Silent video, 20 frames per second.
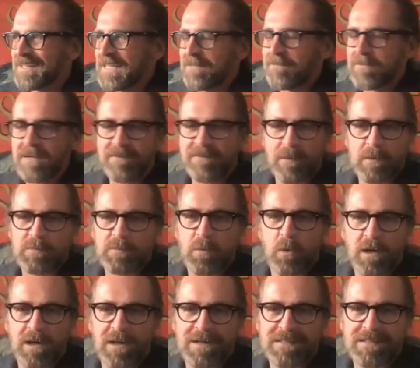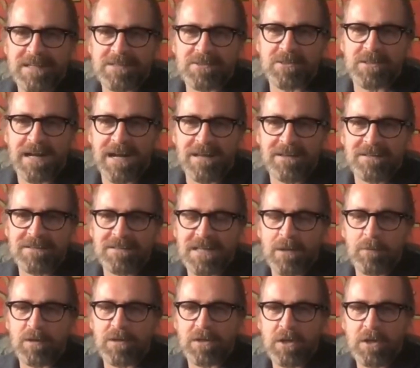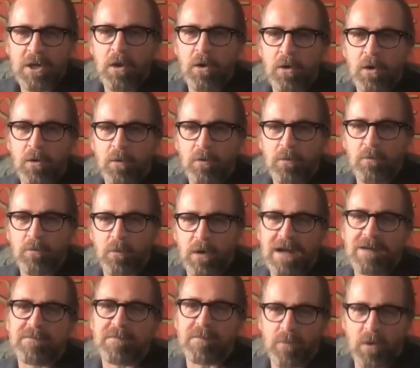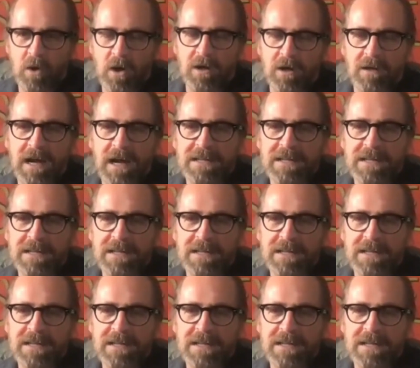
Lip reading: even if I was born on a desert island, I would know right from wrong.